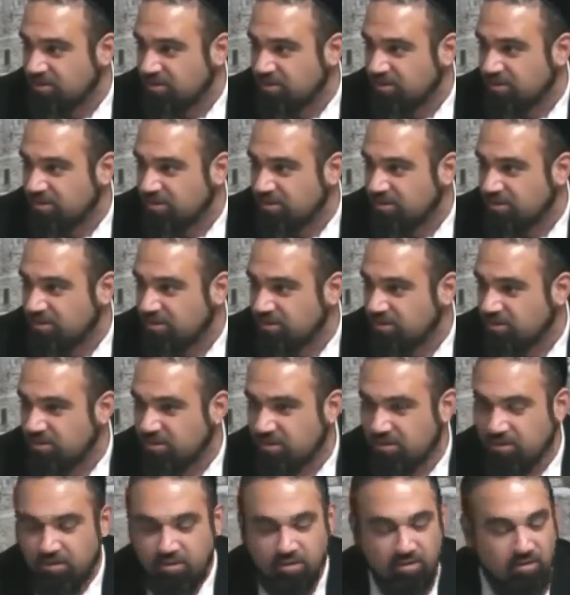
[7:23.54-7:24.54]

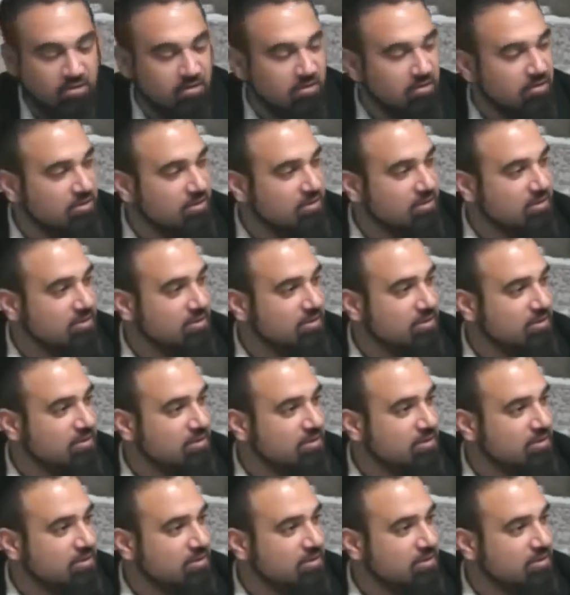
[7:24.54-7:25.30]
(silence)